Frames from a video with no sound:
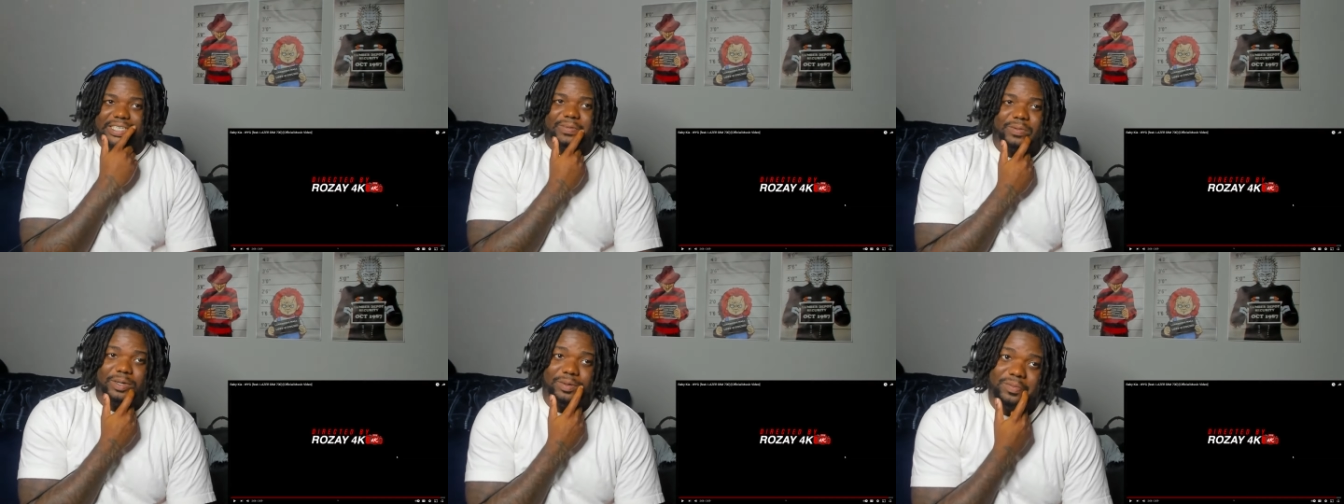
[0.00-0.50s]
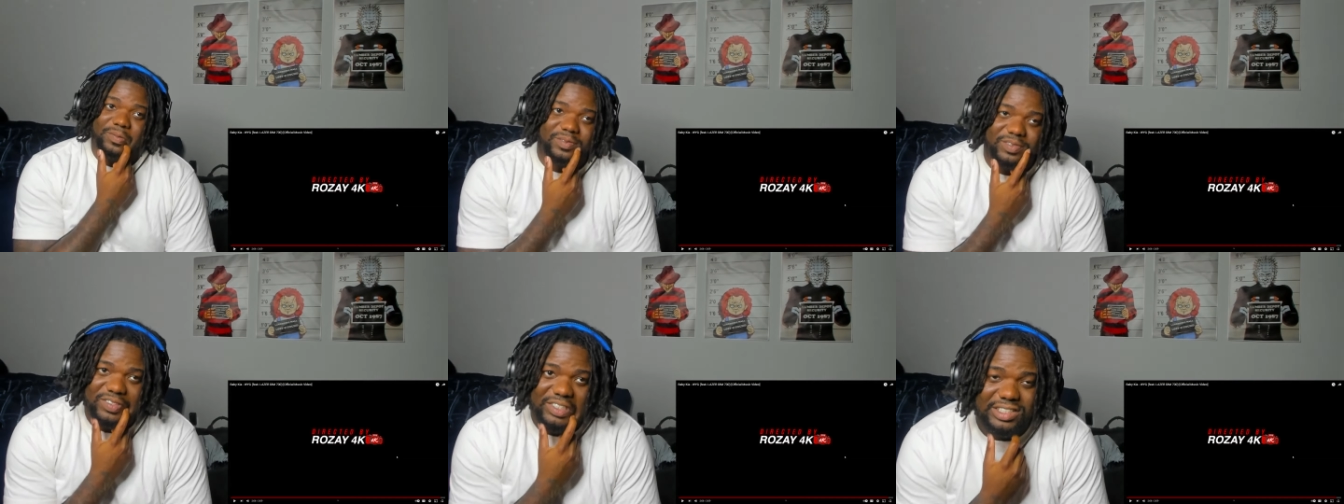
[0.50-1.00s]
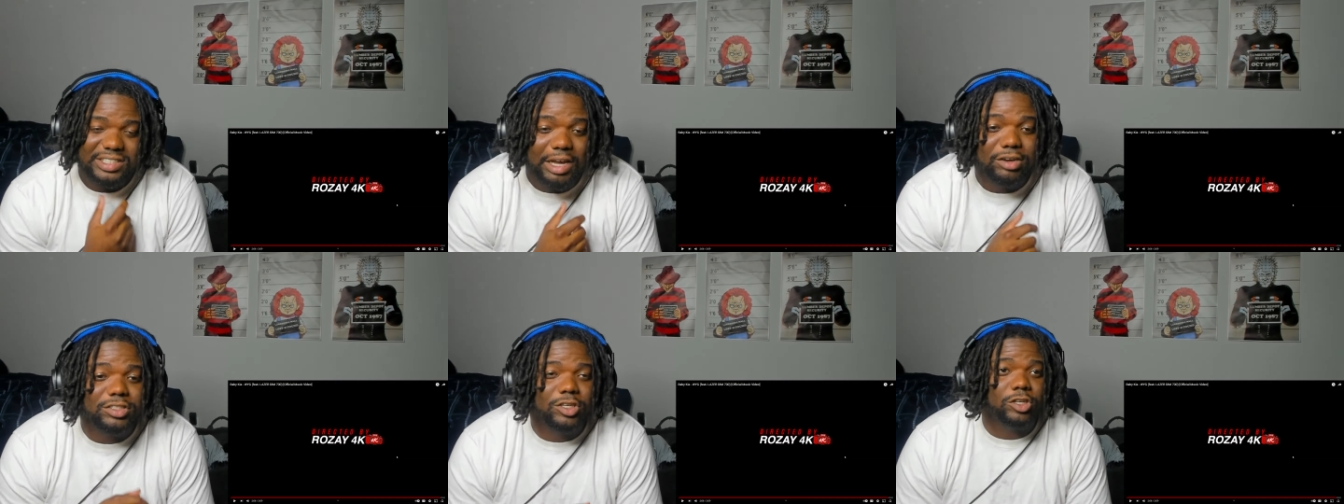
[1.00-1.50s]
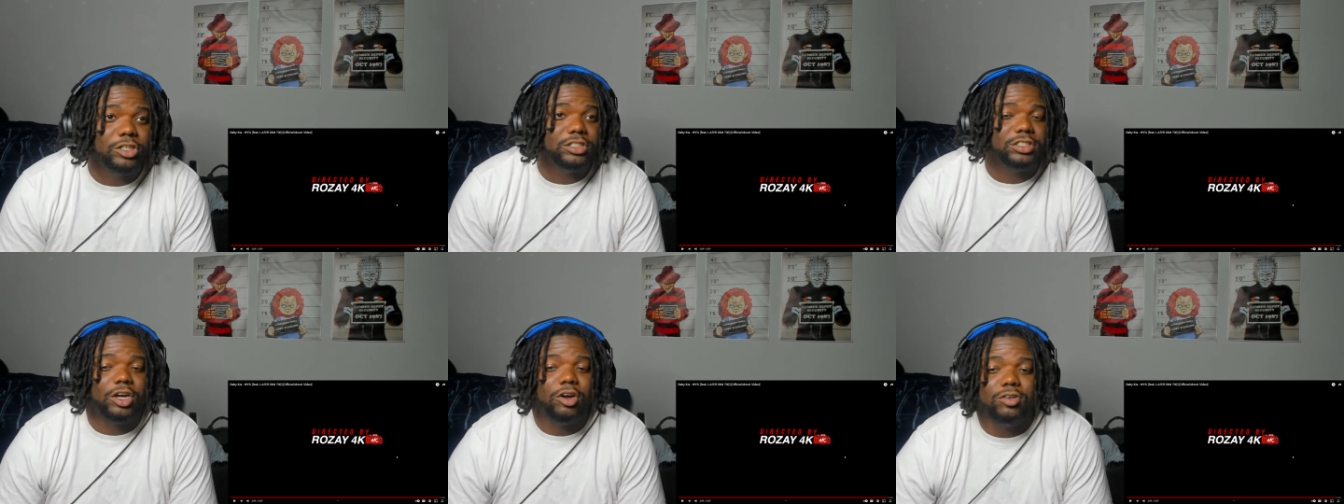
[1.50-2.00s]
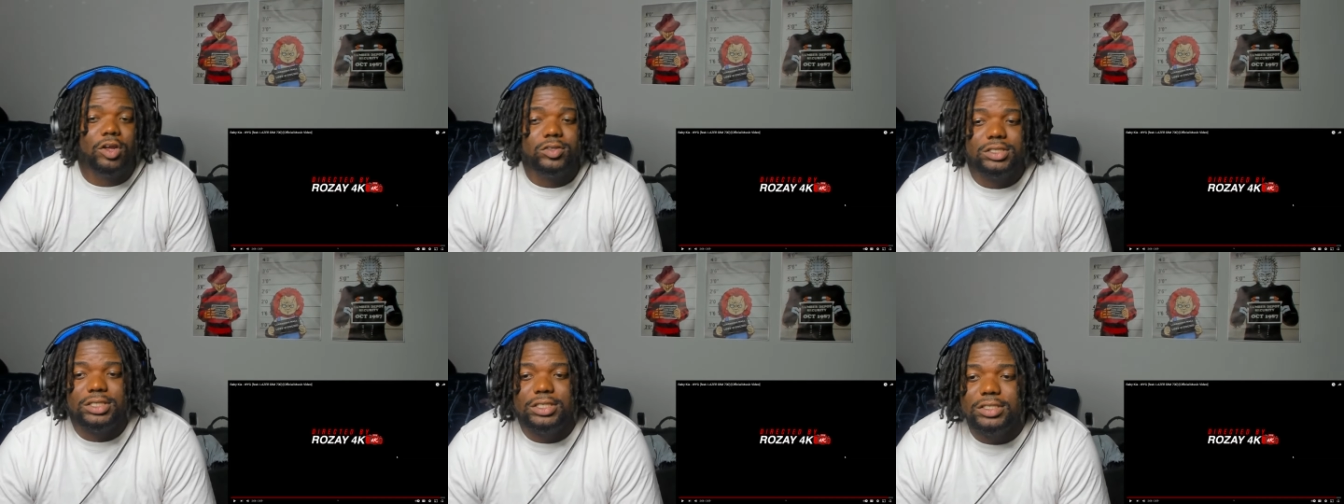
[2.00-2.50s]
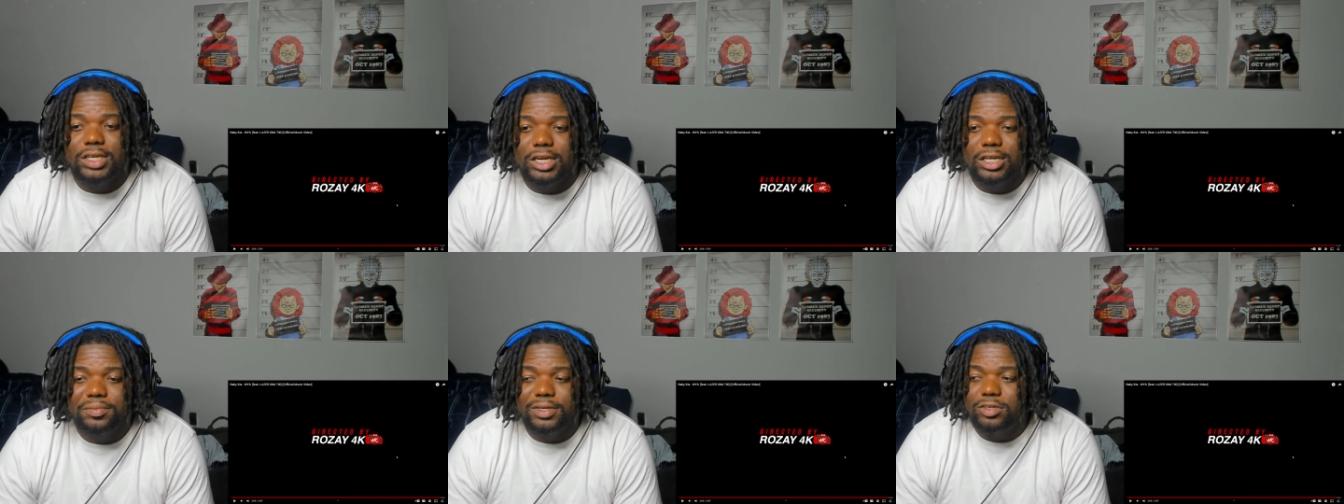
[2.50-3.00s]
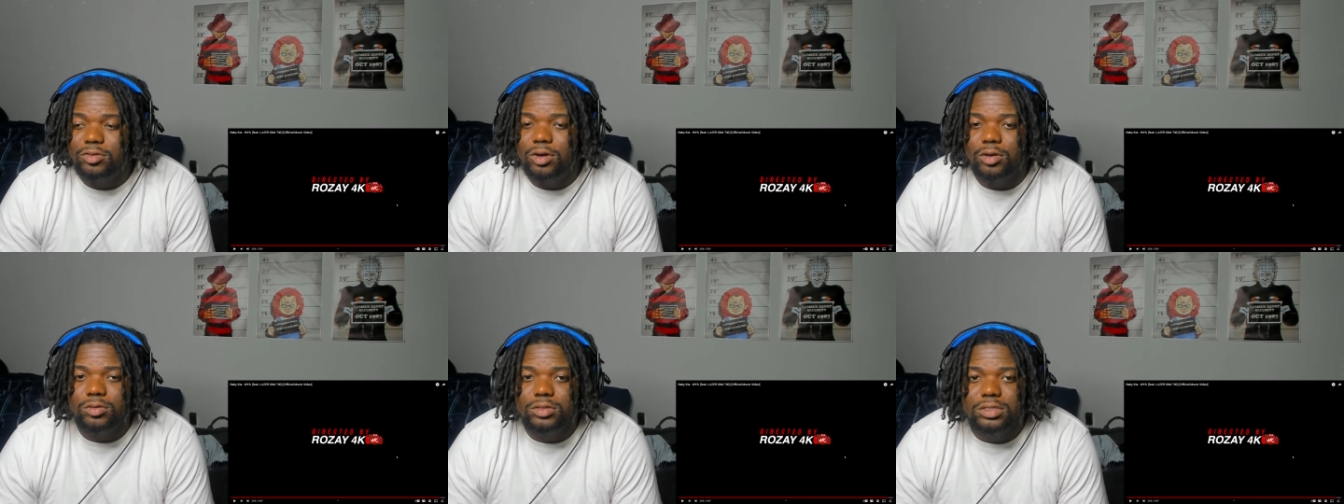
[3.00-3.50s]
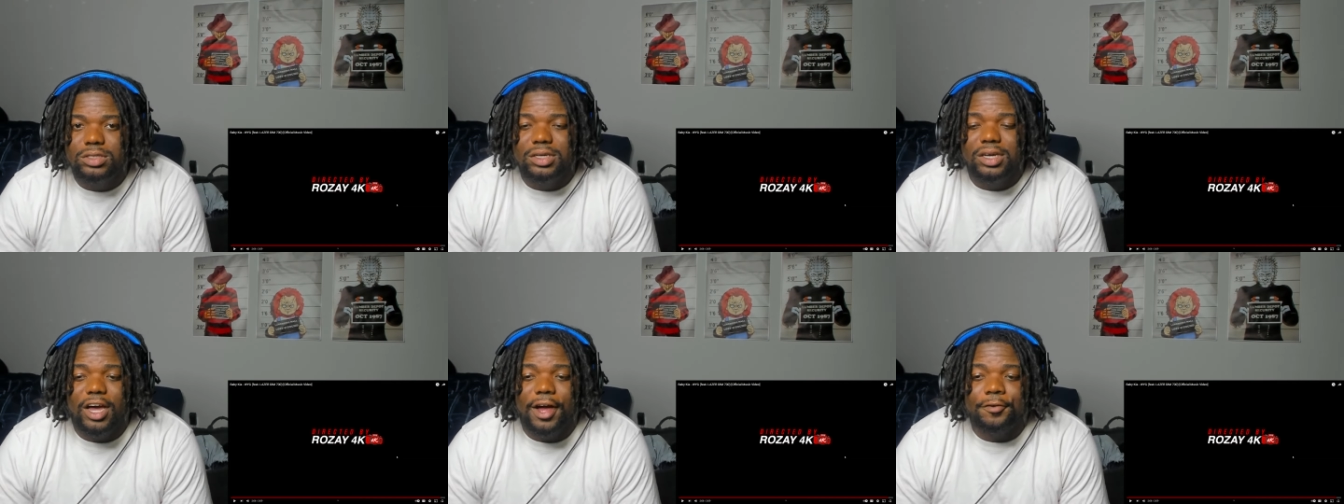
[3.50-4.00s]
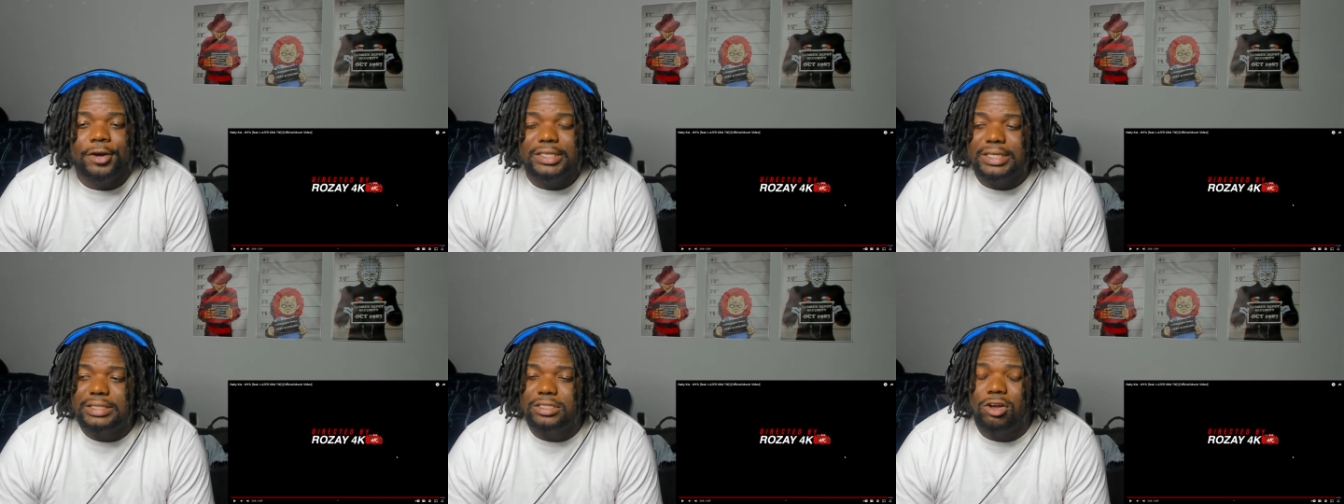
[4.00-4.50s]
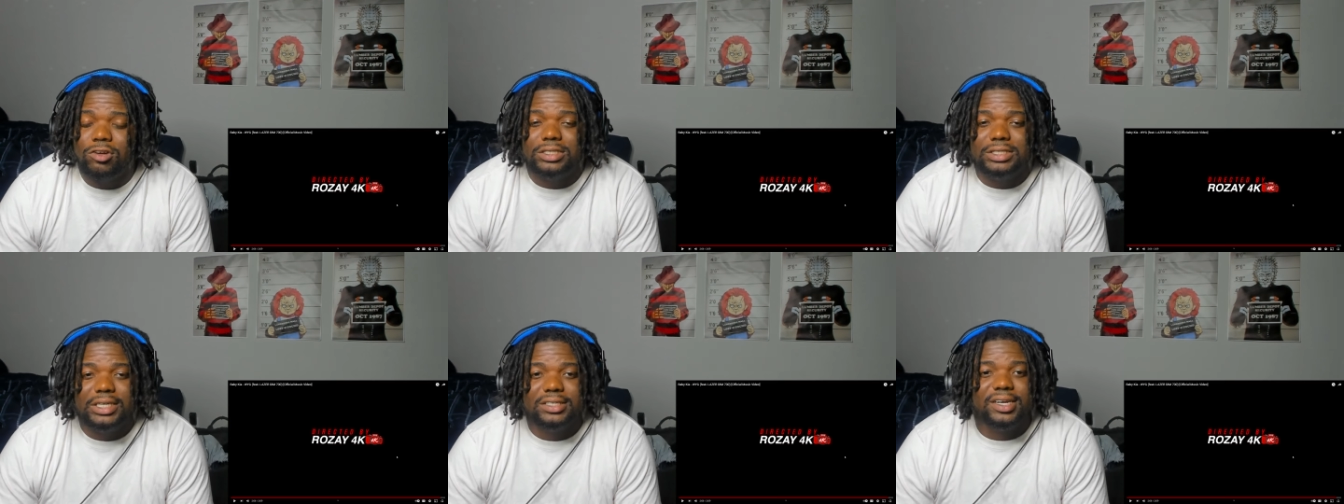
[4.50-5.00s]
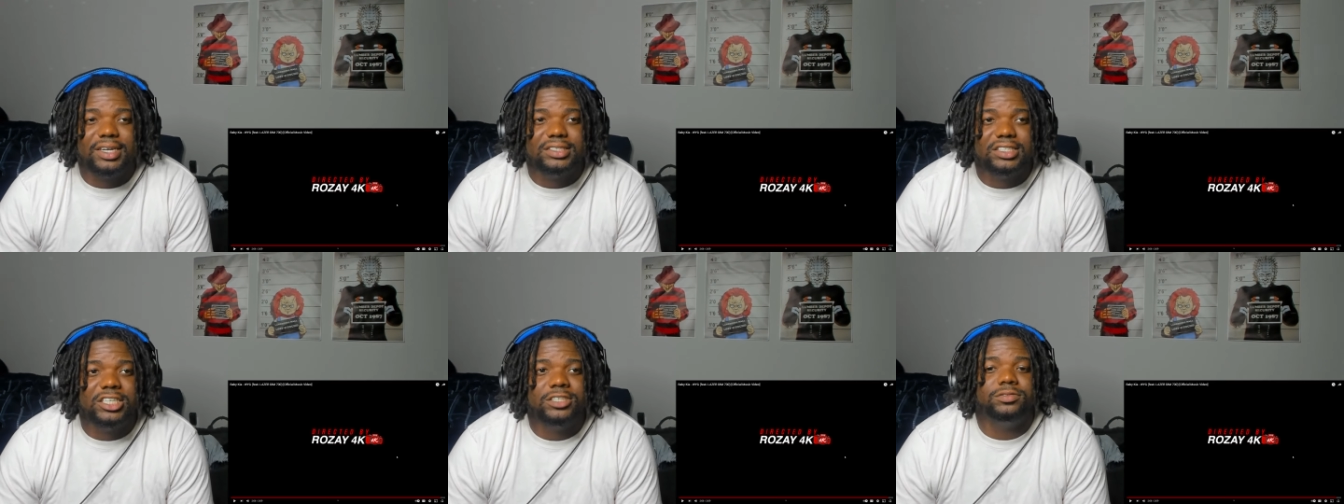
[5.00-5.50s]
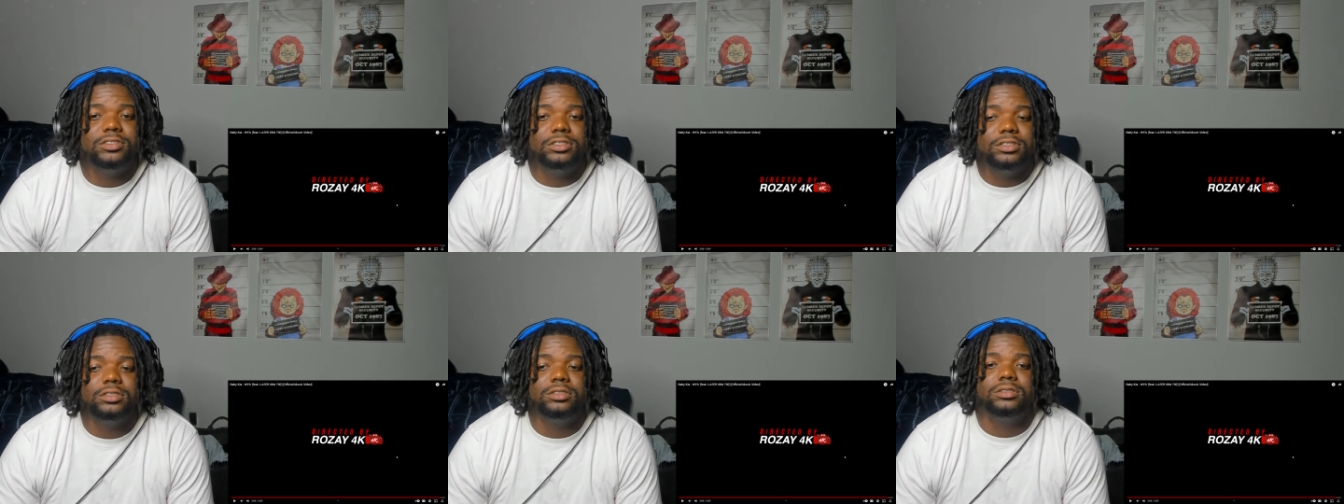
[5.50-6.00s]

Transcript: But that was a good song. That was a good dynamic duo. I rate that song a 10 out of 10 for sure.